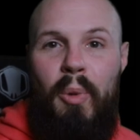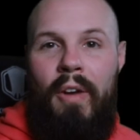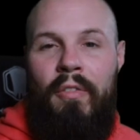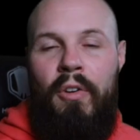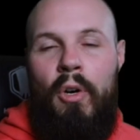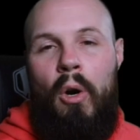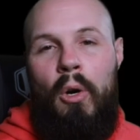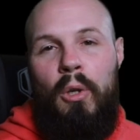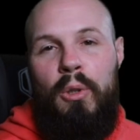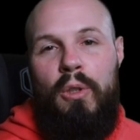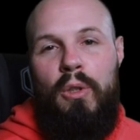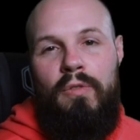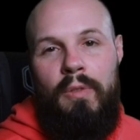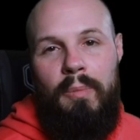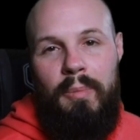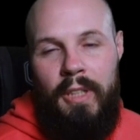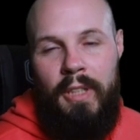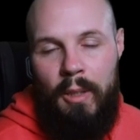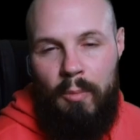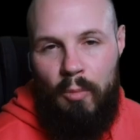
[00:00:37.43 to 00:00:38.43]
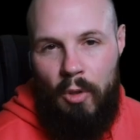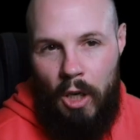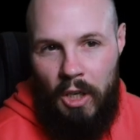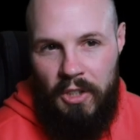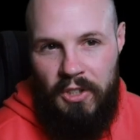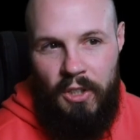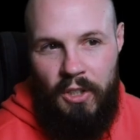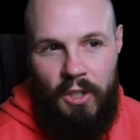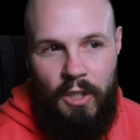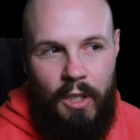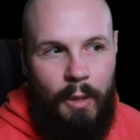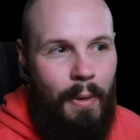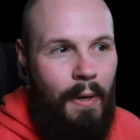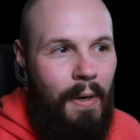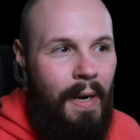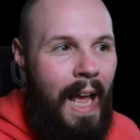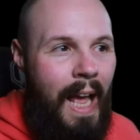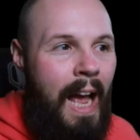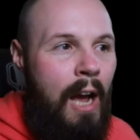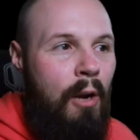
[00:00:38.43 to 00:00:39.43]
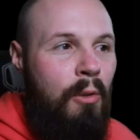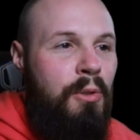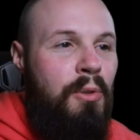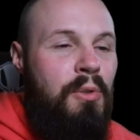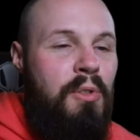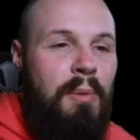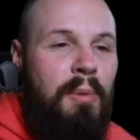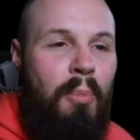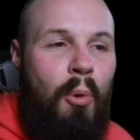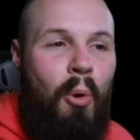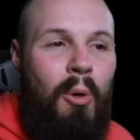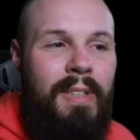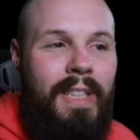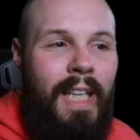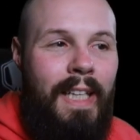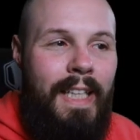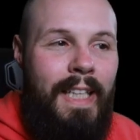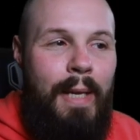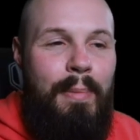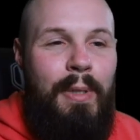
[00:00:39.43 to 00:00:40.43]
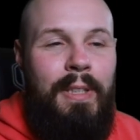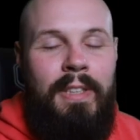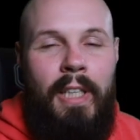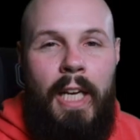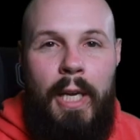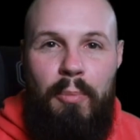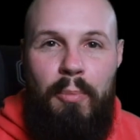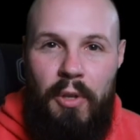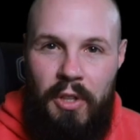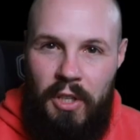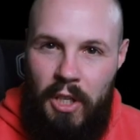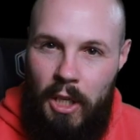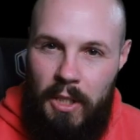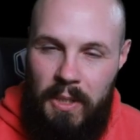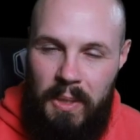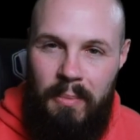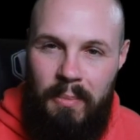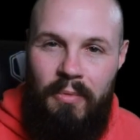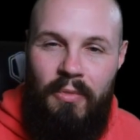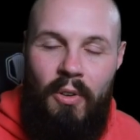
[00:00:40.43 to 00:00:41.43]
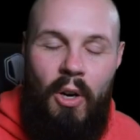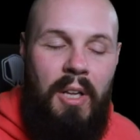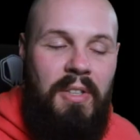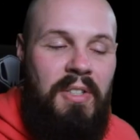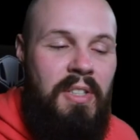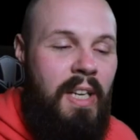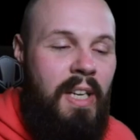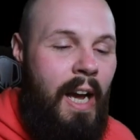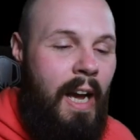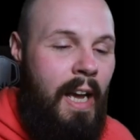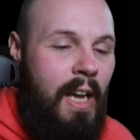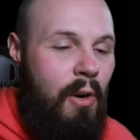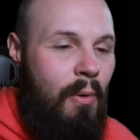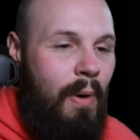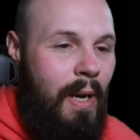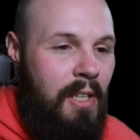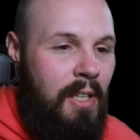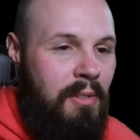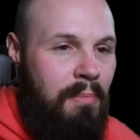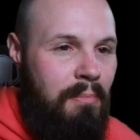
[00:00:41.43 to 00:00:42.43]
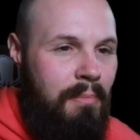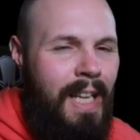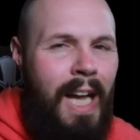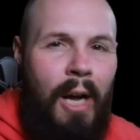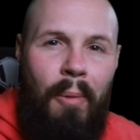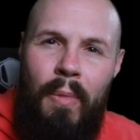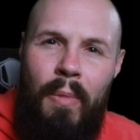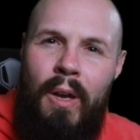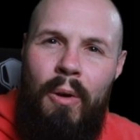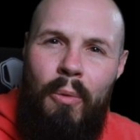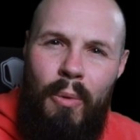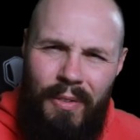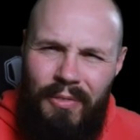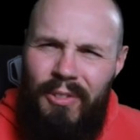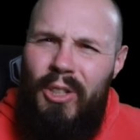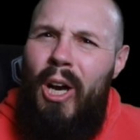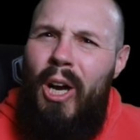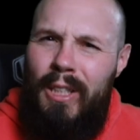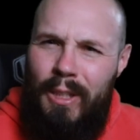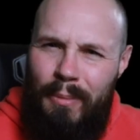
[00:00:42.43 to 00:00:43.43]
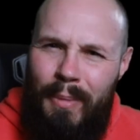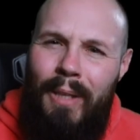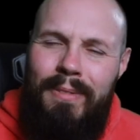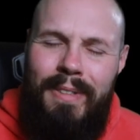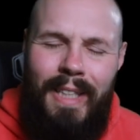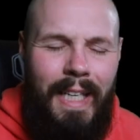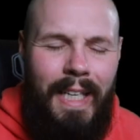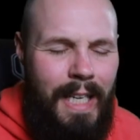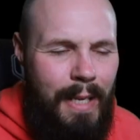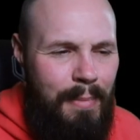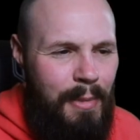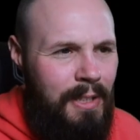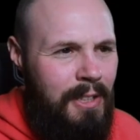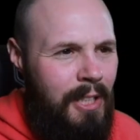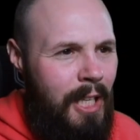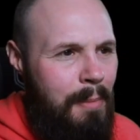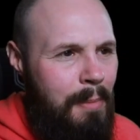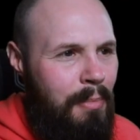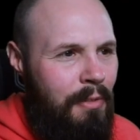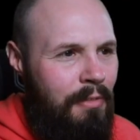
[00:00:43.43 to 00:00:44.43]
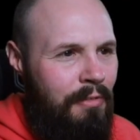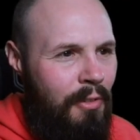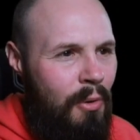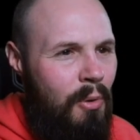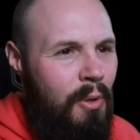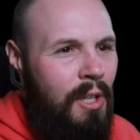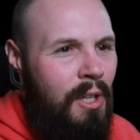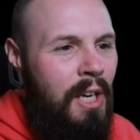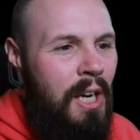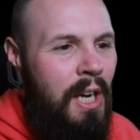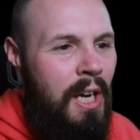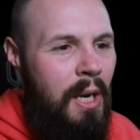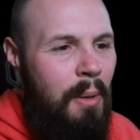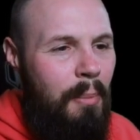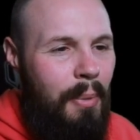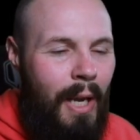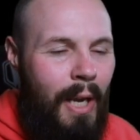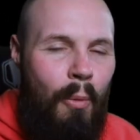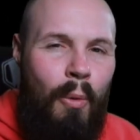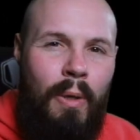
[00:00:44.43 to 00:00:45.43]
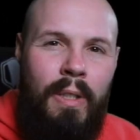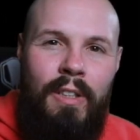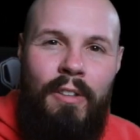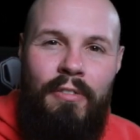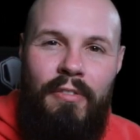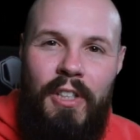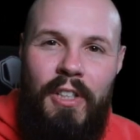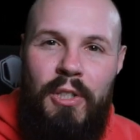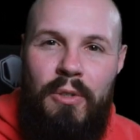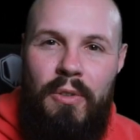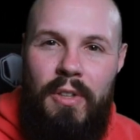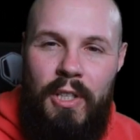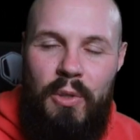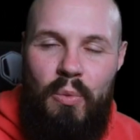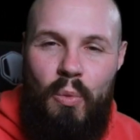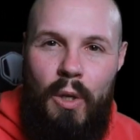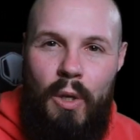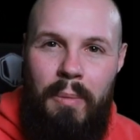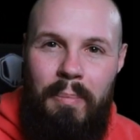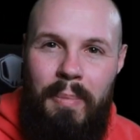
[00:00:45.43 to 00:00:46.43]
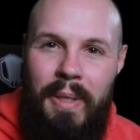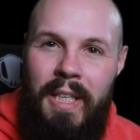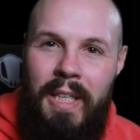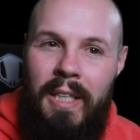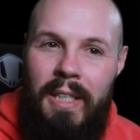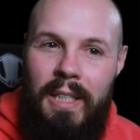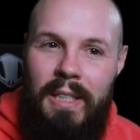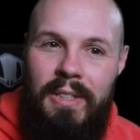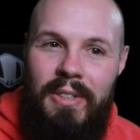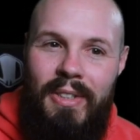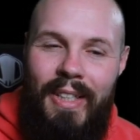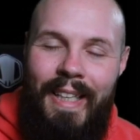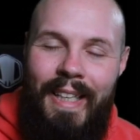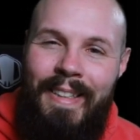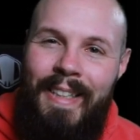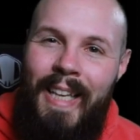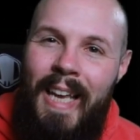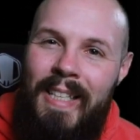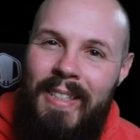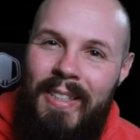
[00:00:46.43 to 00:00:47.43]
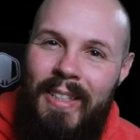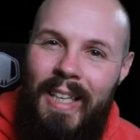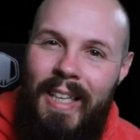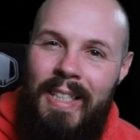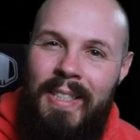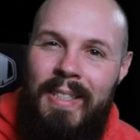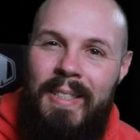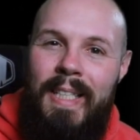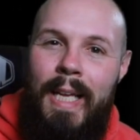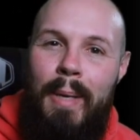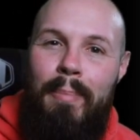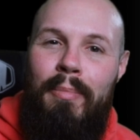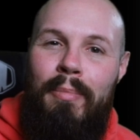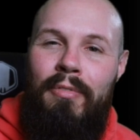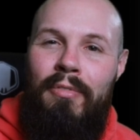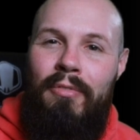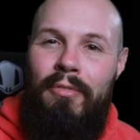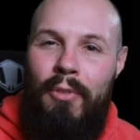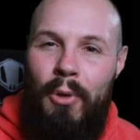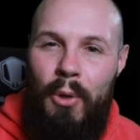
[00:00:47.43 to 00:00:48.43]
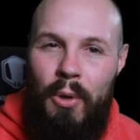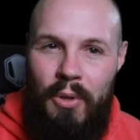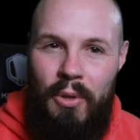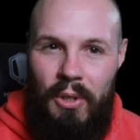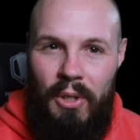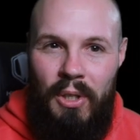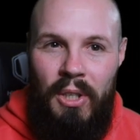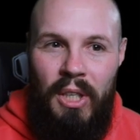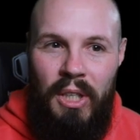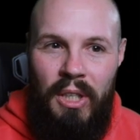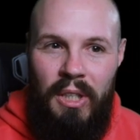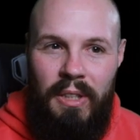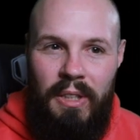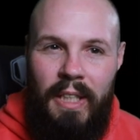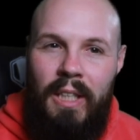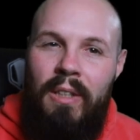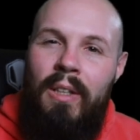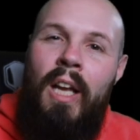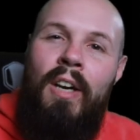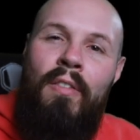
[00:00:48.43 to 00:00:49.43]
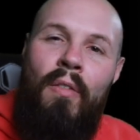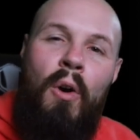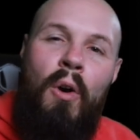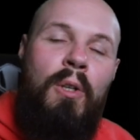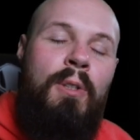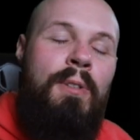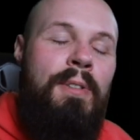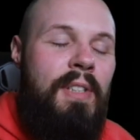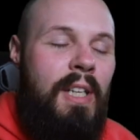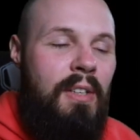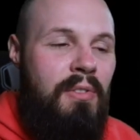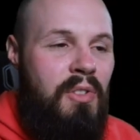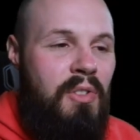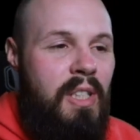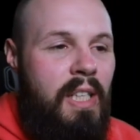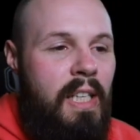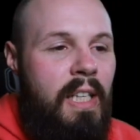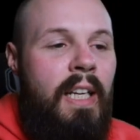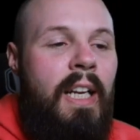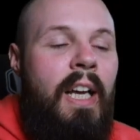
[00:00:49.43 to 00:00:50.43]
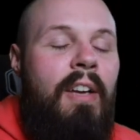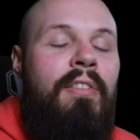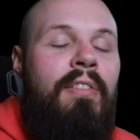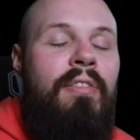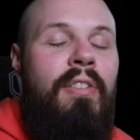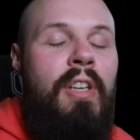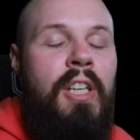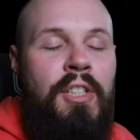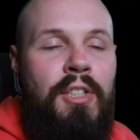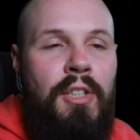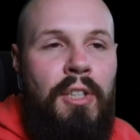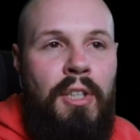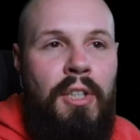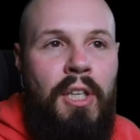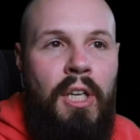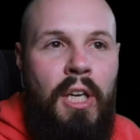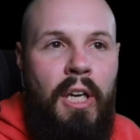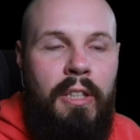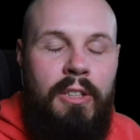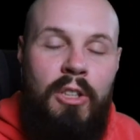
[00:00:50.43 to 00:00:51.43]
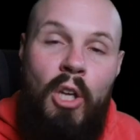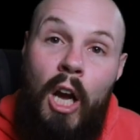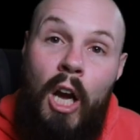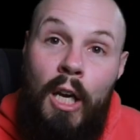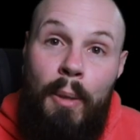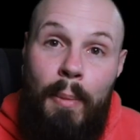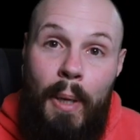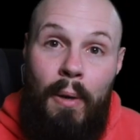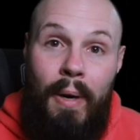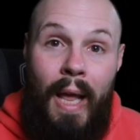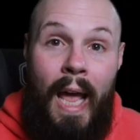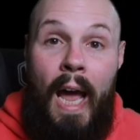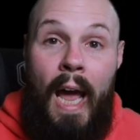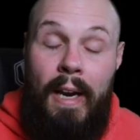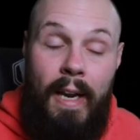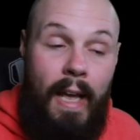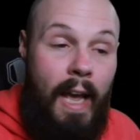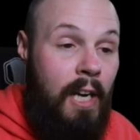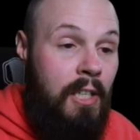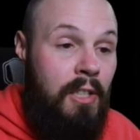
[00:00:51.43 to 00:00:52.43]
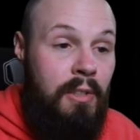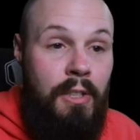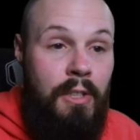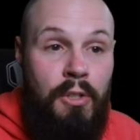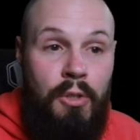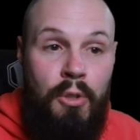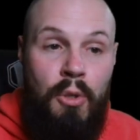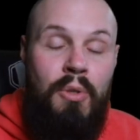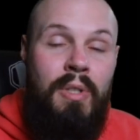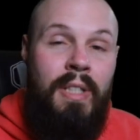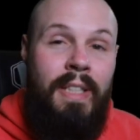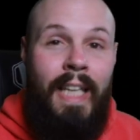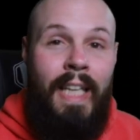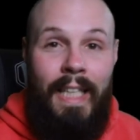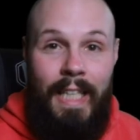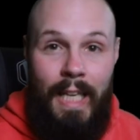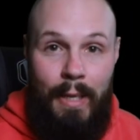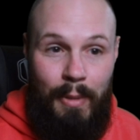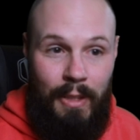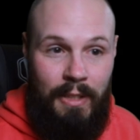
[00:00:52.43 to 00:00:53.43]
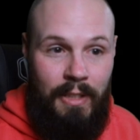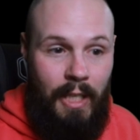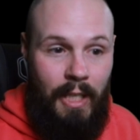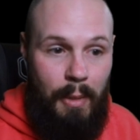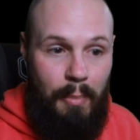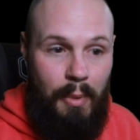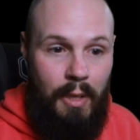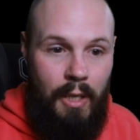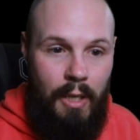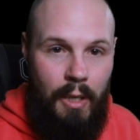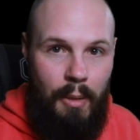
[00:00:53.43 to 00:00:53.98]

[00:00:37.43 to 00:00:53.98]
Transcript: we have an article from Tim Rosner about how to support dynamic type with custom fonts in iOS. Now, we've talked about dynamic type before, but I wanted to feature this one because it takes it a step further. Like a lot of articles I've seen and I've featured talk about how to actually do the dynamic type.